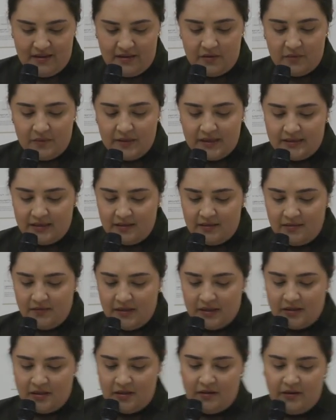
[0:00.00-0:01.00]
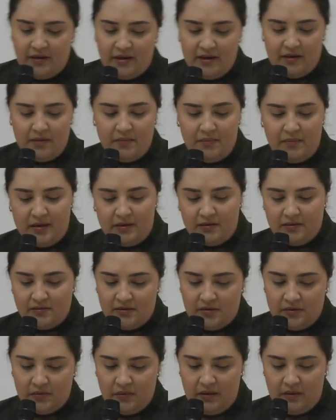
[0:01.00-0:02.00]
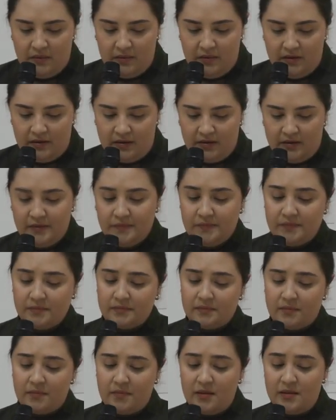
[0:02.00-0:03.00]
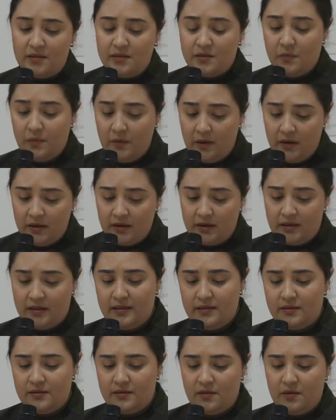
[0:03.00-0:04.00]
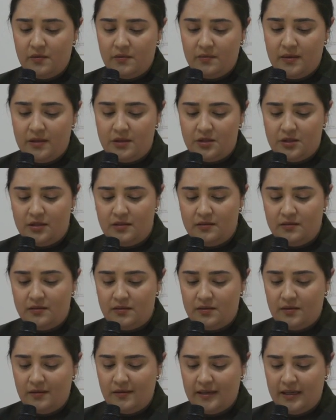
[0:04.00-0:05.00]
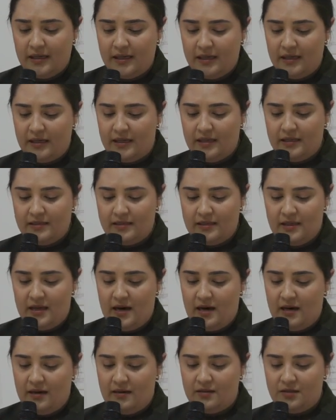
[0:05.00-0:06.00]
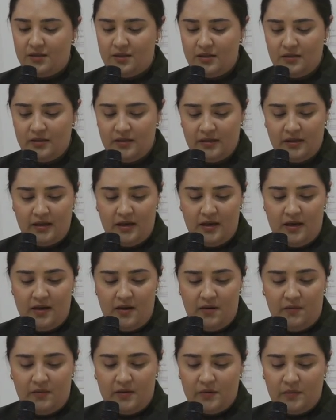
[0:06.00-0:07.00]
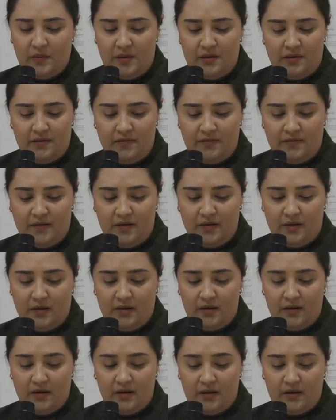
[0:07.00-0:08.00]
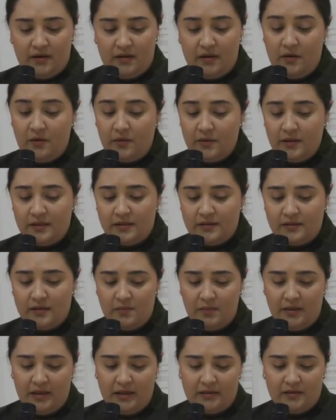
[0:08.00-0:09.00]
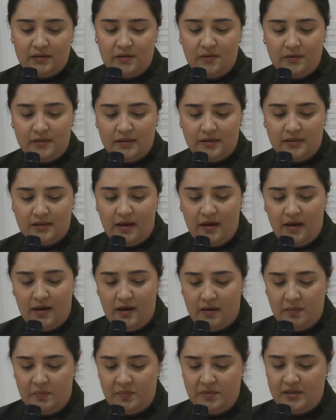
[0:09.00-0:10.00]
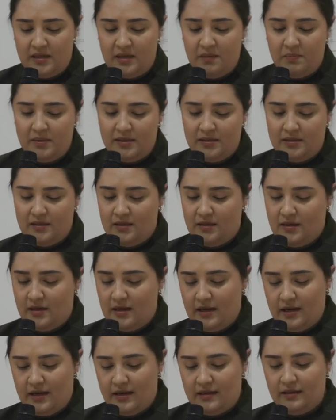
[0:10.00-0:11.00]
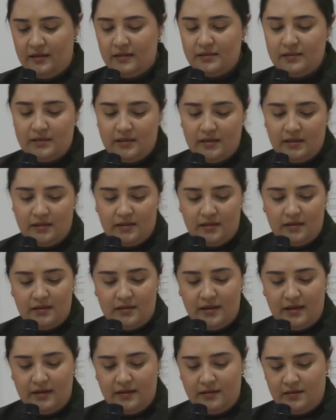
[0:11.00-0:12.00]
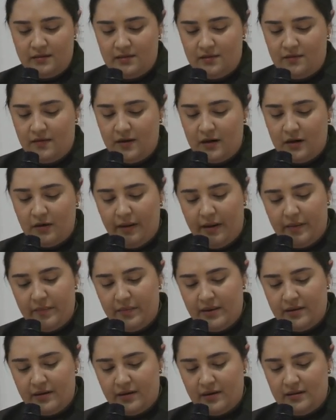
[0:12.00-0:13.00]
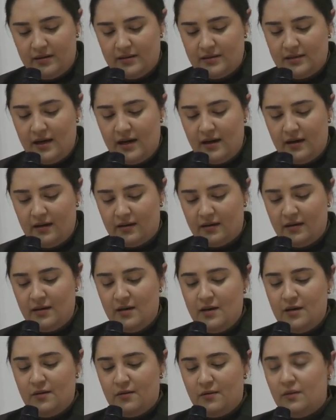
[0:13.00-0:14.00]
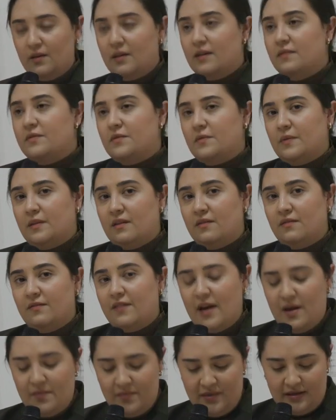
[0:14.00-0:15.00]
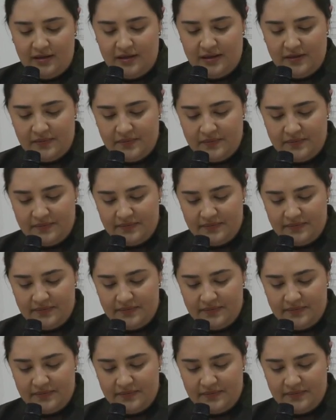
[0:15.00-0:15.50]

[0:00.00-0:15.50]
The reason Victoria Mamnguqsualuk's work is so rich in story is that she was one of her the only siblings who would stay up deep into the night listening to the tales of her grandmother Natak, who lived with the family.